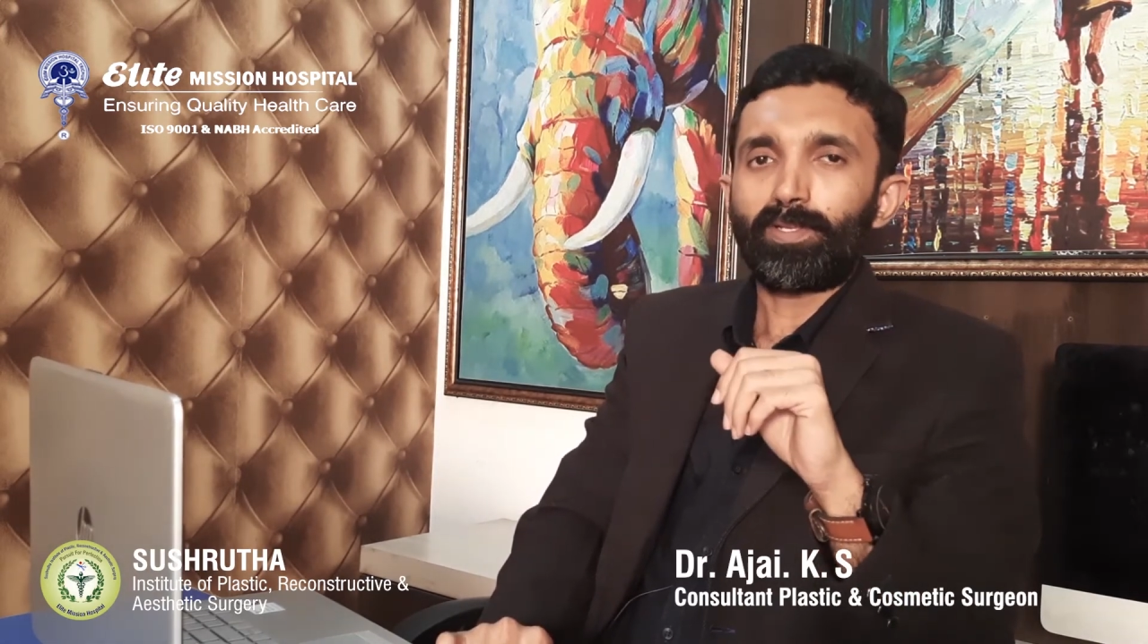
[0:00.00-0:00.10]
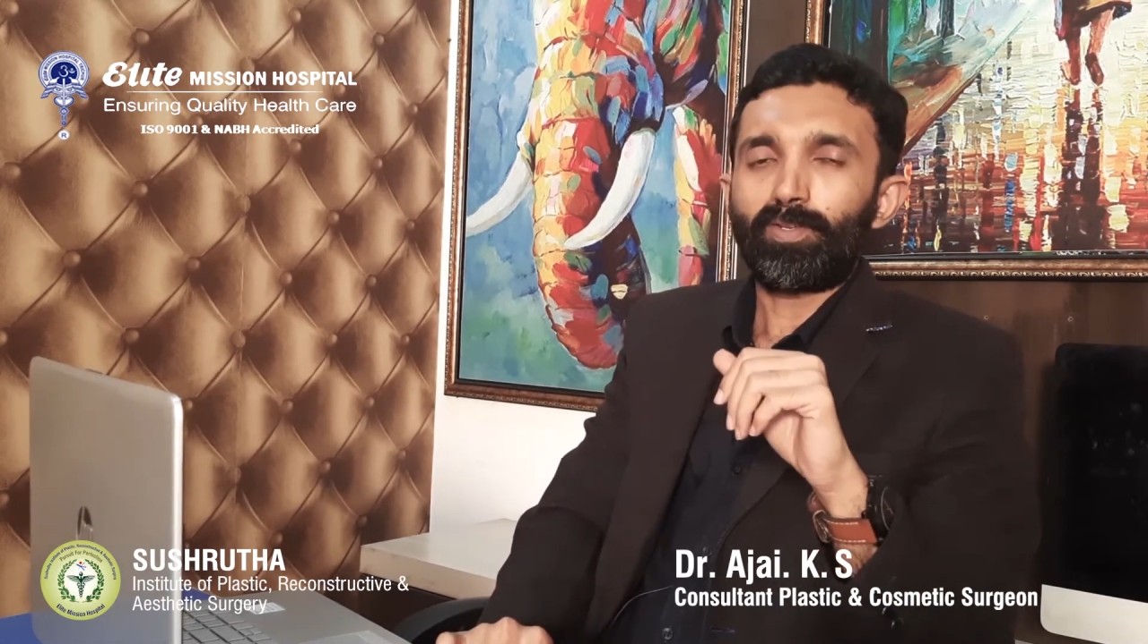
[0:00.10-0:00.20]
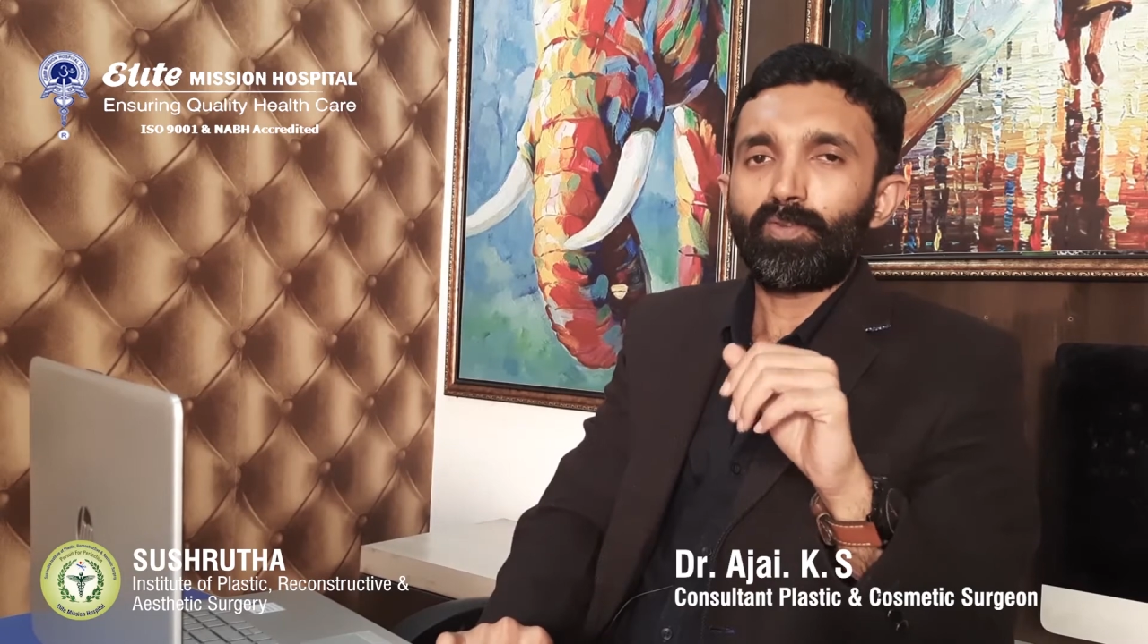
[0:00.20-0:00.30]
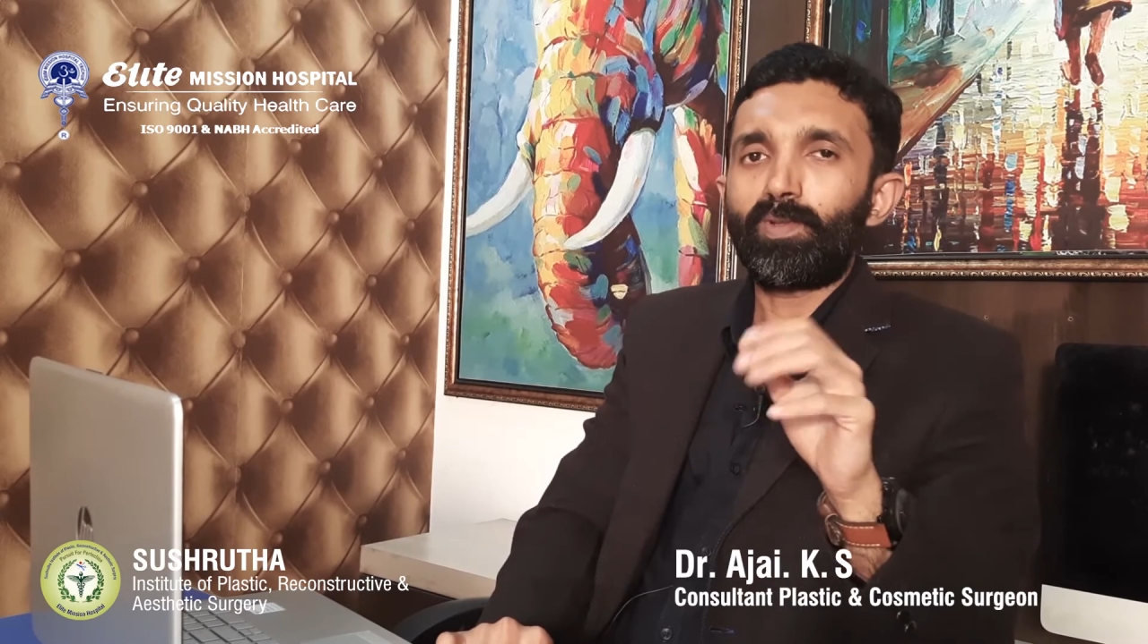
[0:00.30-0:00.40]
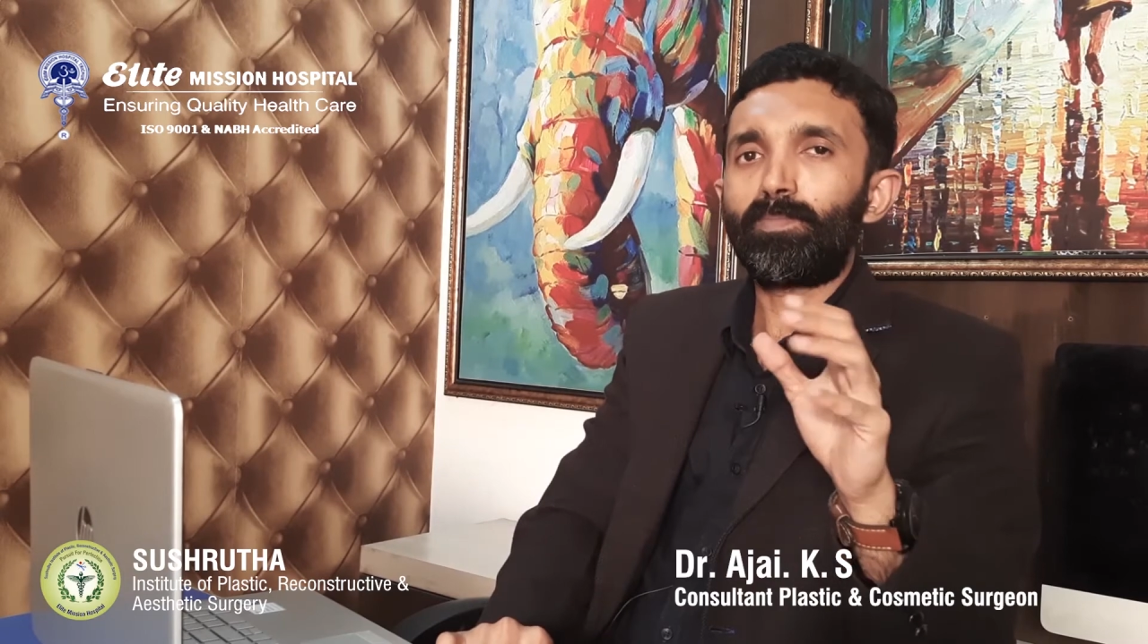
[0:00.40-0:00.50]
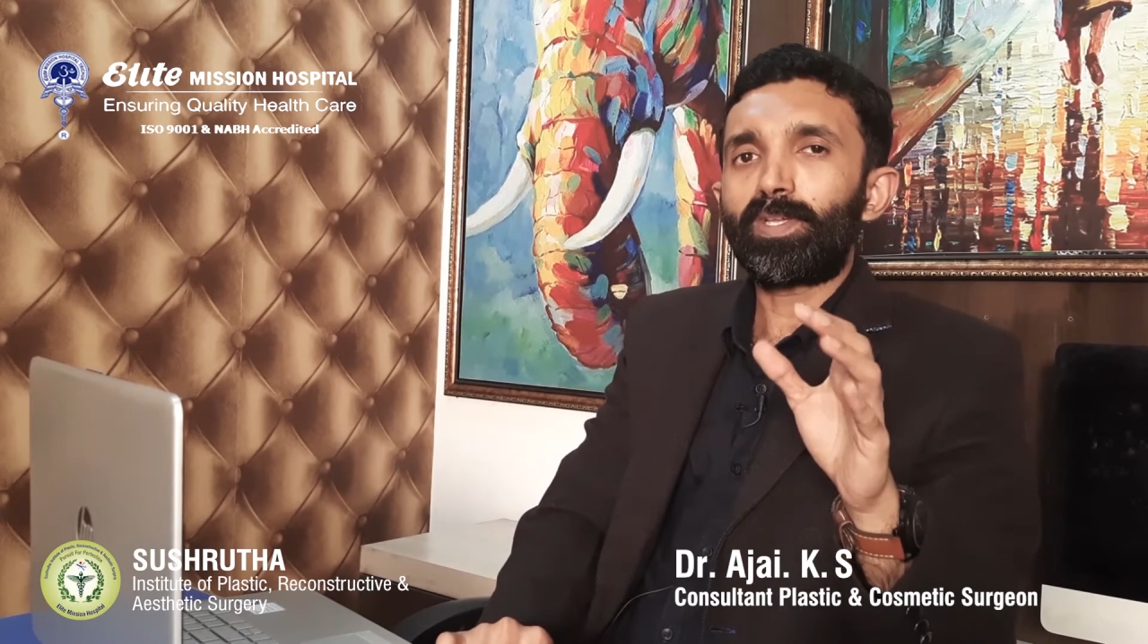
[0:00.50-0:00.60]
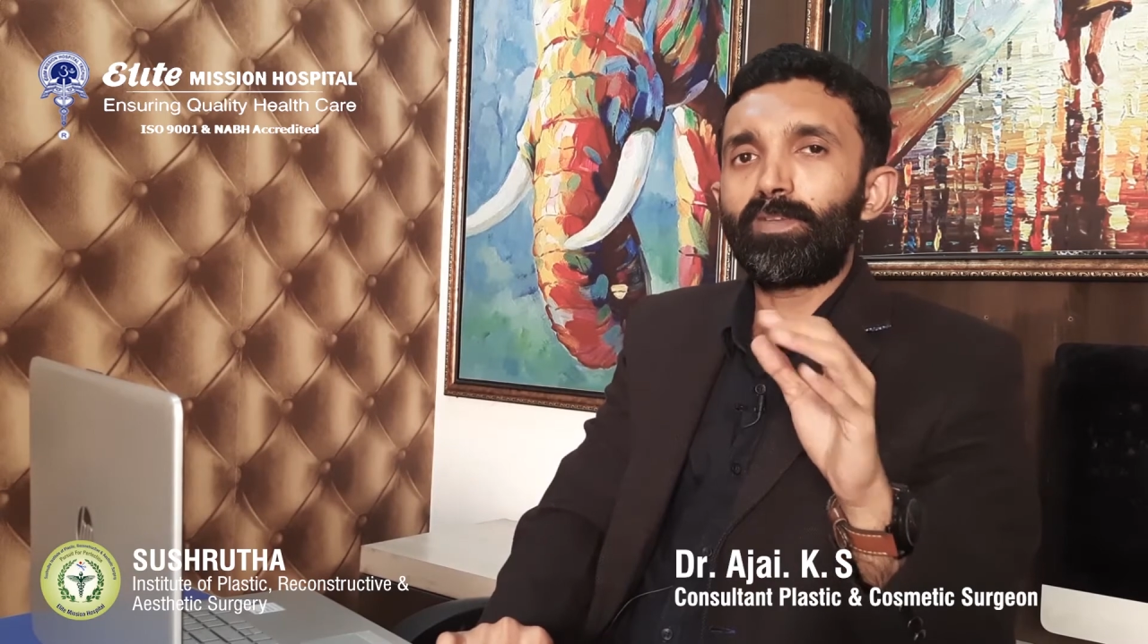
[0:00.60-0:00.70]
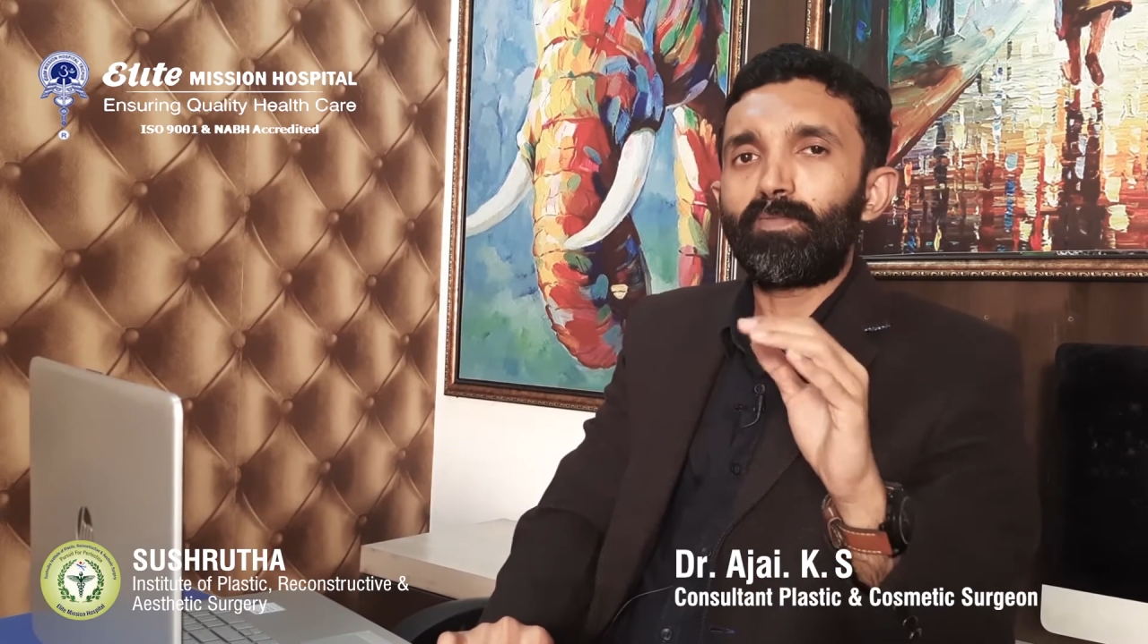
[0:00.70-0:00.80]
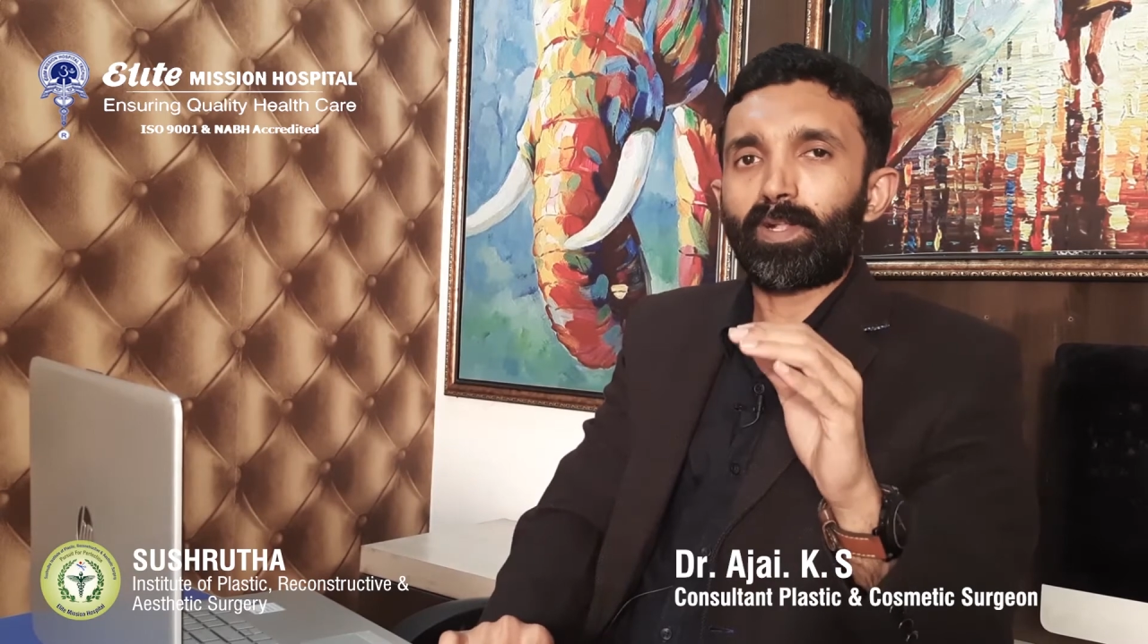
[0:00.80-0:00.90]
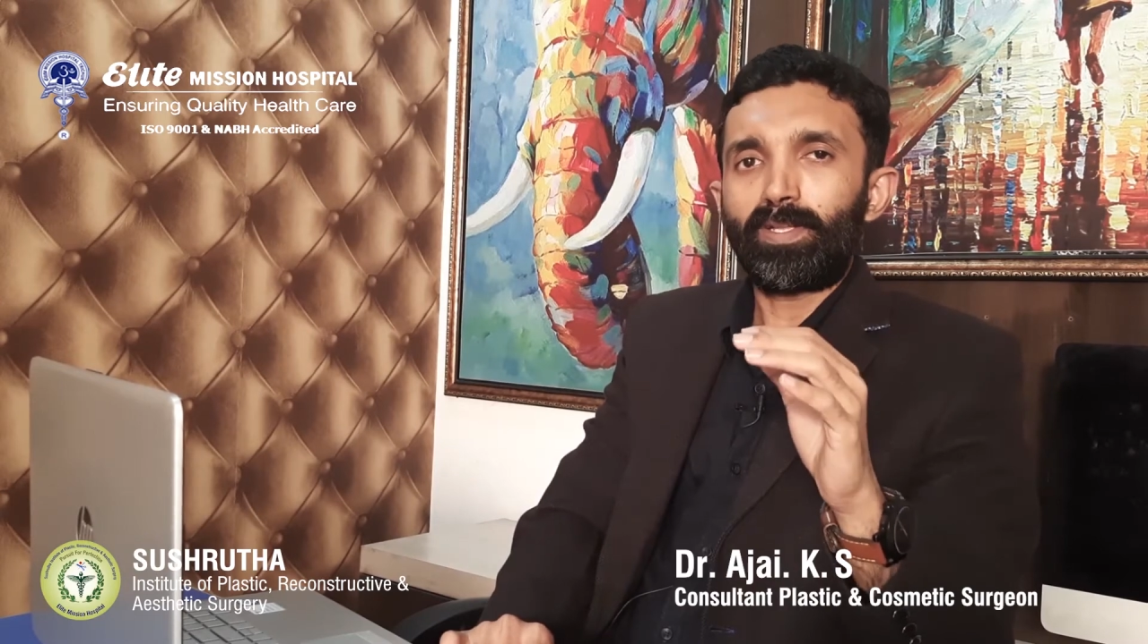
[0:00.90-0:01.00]
you will be
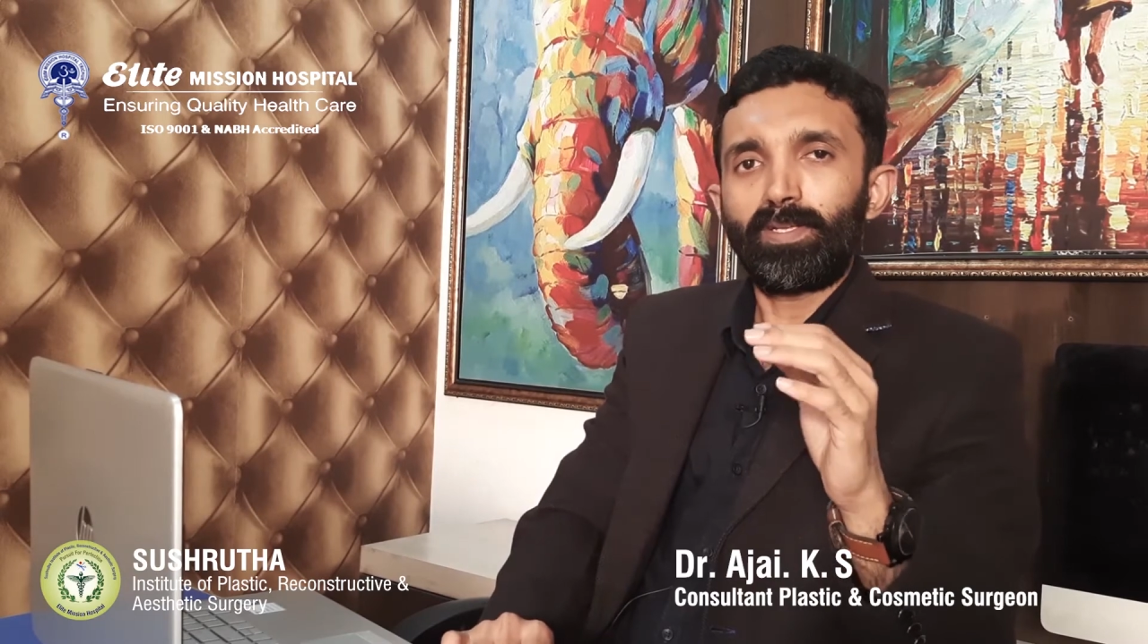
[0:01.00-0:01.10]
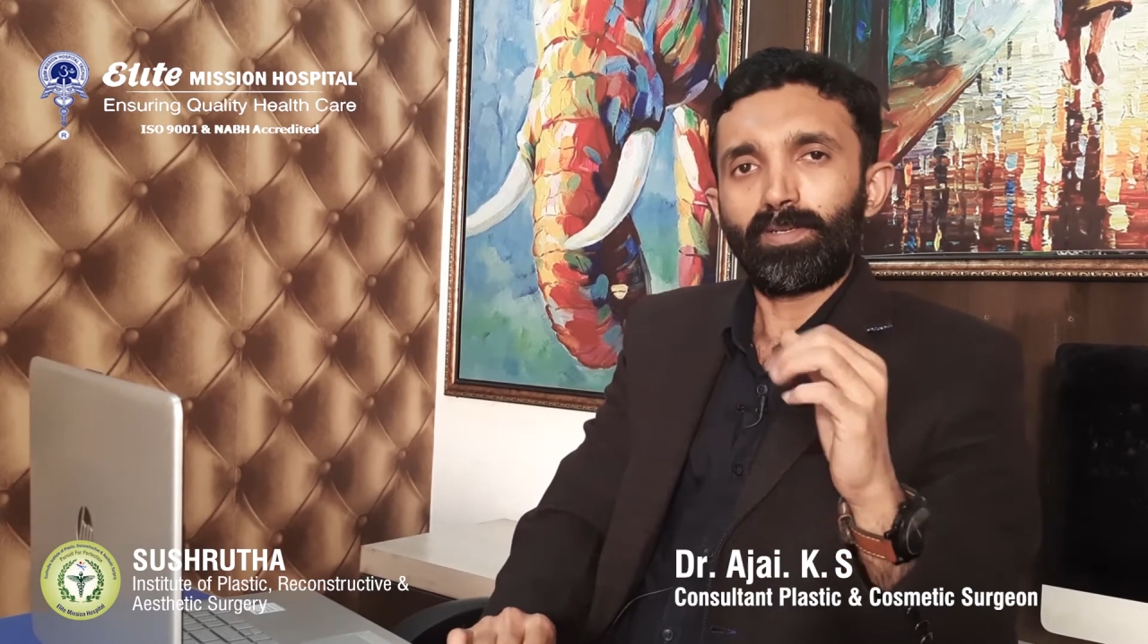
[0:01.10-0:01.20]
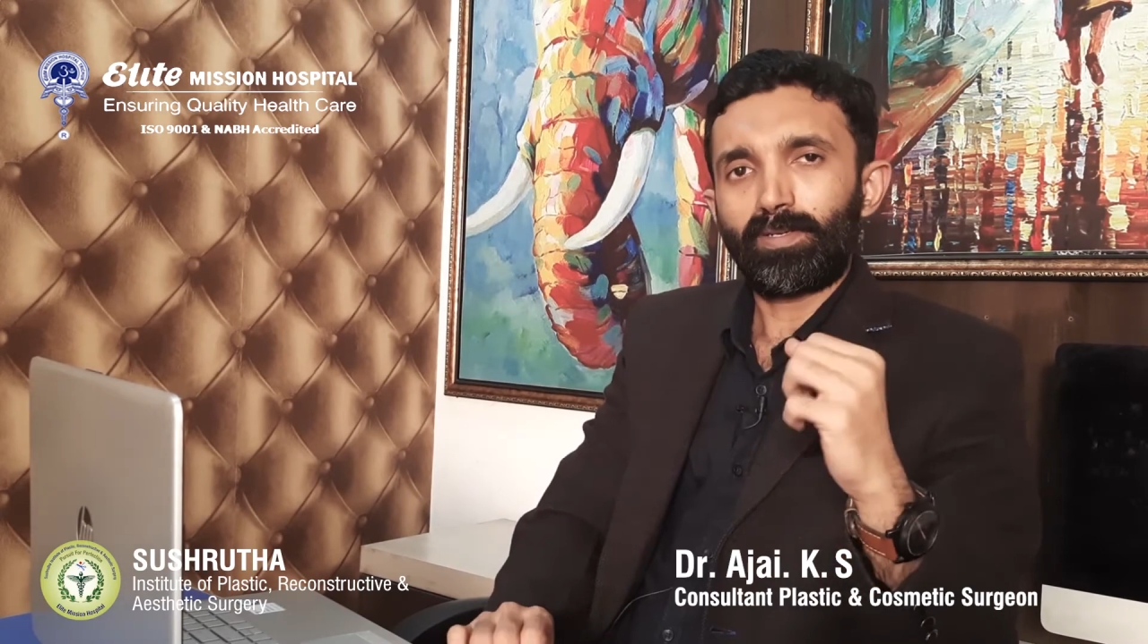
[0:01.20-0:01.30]
given